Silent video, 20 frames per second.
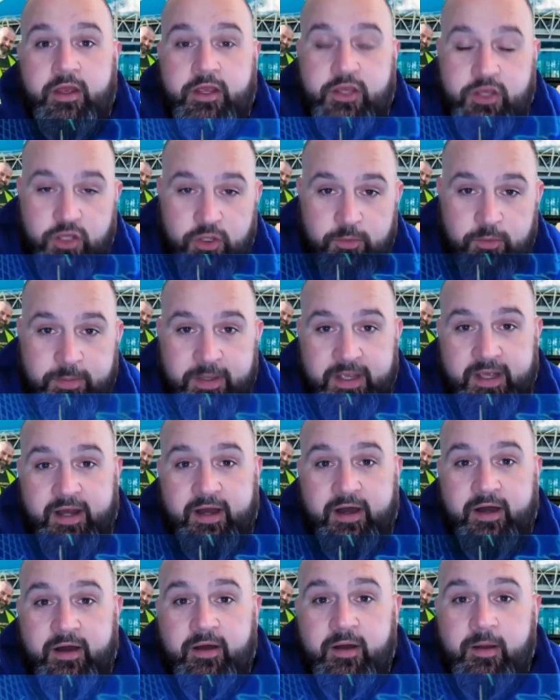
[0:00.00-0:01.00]

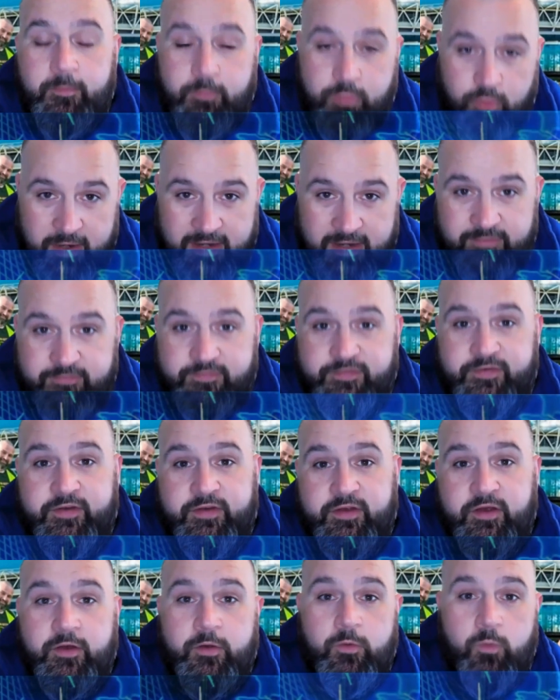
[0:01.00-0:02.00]
QPR,
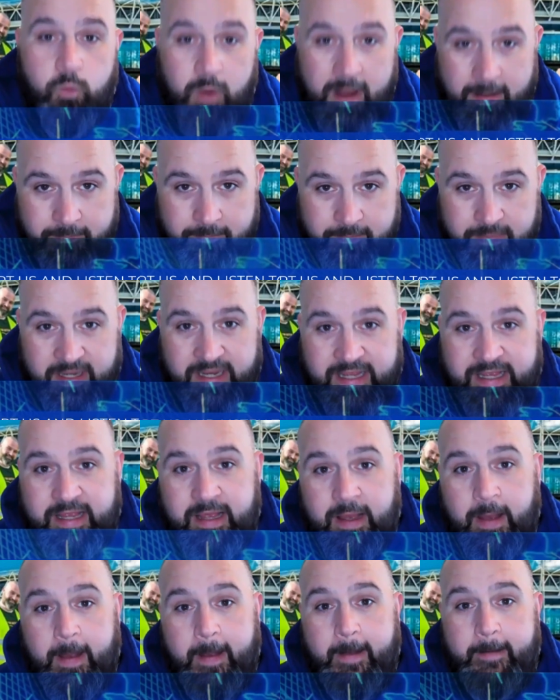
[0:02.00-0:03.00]
Brentford, Wembley,